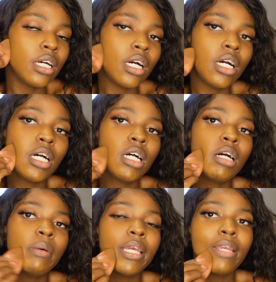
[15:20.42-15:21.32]

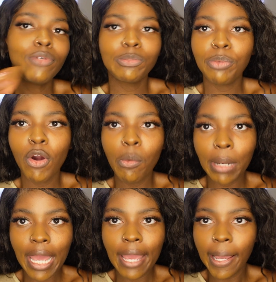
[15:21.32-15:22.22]
And he was
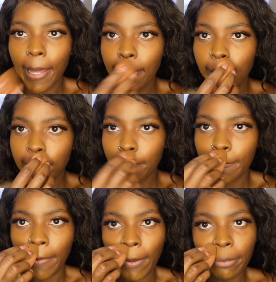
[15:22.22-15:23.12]
pro-black. I love
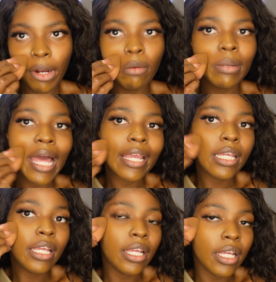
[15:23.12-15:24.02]
a pro-black
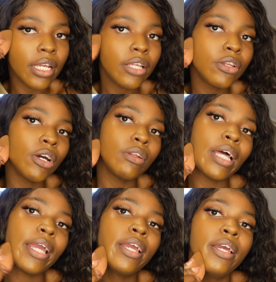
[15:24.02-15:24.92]
king, you know,
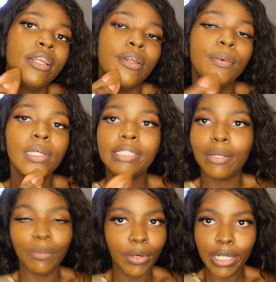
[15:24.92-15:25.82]
like the ones
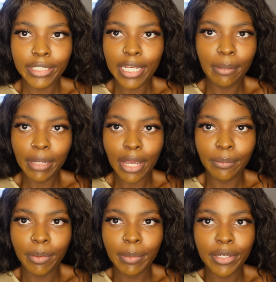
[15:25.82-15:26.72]
that want to date a
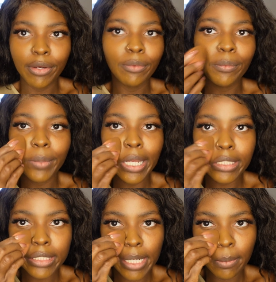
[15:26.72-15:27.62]
black woman, don't like
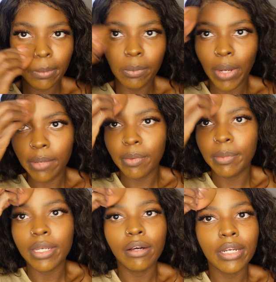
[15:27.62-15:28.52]
to date white
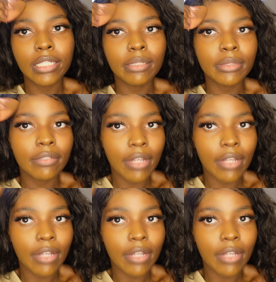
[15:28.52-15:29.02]
women and all that type of stuff.